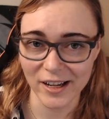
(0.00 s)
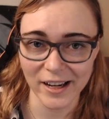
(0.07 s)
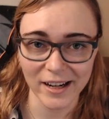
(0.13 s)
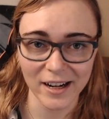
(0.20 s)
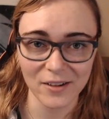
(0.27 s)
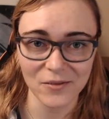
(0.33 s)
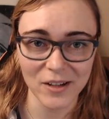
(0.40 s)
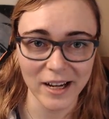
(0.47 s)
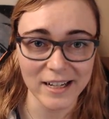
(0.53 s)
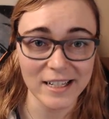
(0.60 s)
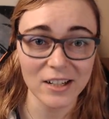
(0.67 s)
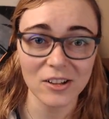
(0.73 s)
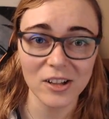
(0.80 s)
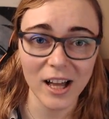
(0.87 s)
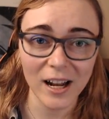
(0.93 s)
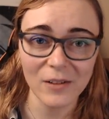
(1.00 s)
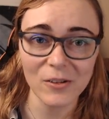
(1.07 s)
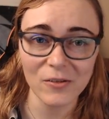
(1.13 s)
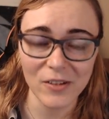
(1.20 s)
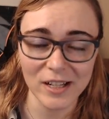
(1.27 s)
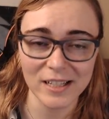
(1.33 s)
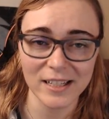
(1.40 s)
And I did a lot of
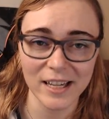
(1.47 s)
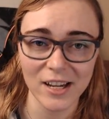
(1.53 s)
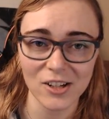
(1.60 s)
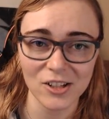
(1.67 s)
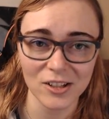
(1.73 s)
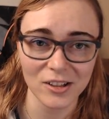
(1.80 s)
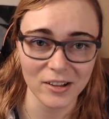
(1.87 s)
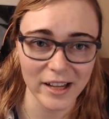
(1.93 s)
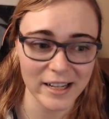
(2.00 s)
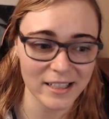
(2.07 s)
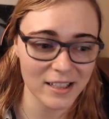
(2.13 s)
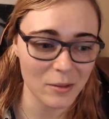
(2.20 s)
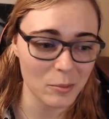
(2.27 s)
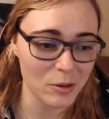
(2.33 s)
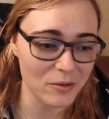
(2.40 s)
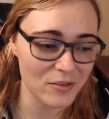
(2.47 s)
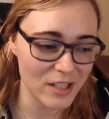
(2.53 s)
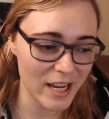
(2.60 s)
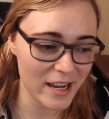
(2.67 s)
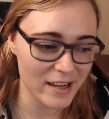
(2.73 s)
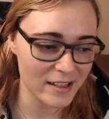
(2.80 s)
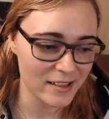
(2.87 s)
investigation the last couple of
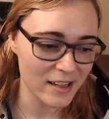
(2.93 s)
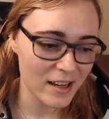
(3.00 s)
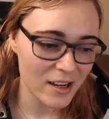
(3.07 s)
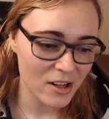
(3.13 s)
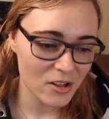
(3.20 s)
days,